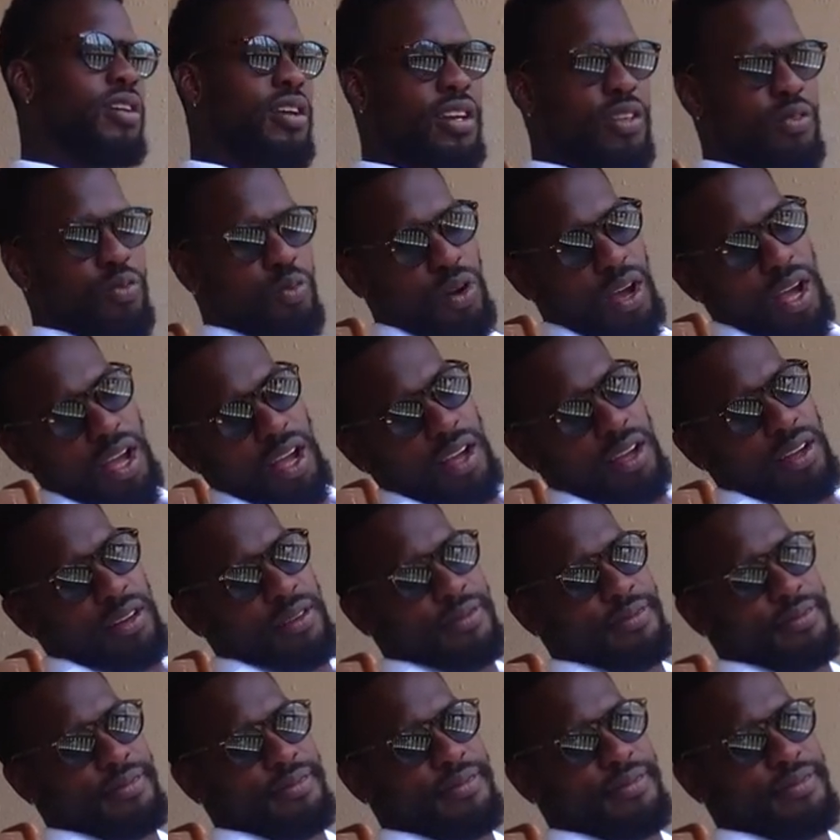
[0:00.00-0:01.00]
it gets wild.
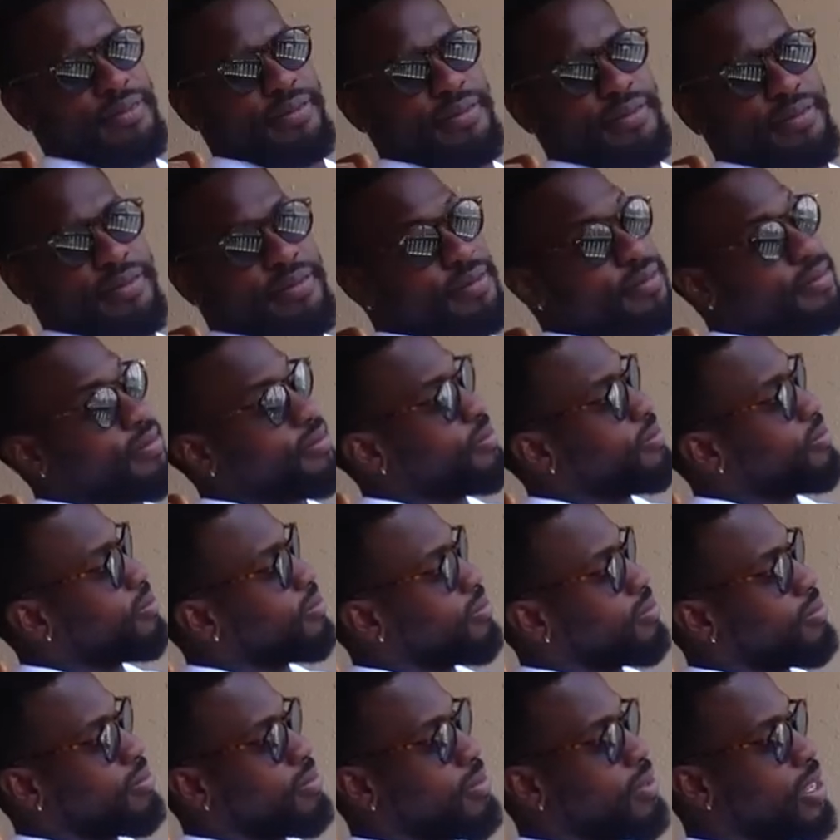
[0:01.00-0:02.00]

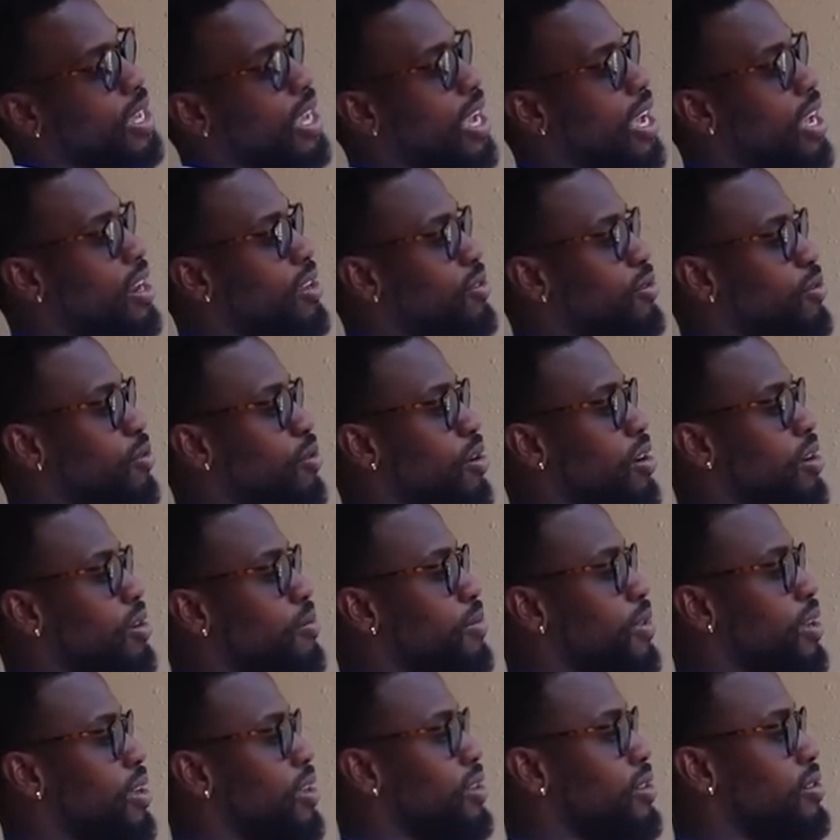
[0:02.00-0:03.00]
God is
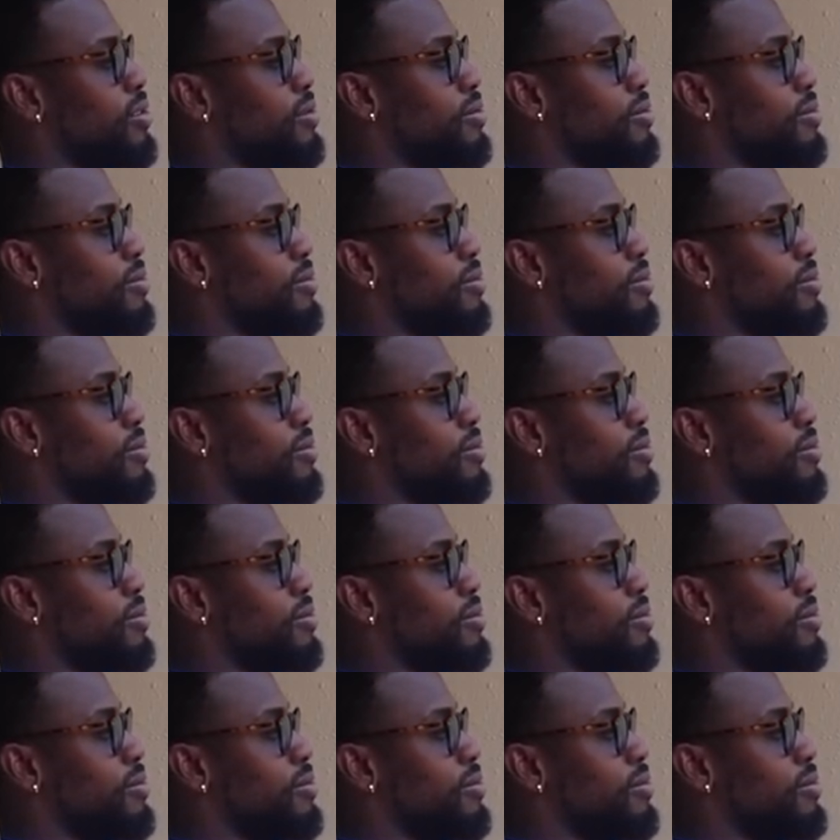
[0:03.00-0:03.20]
great, man.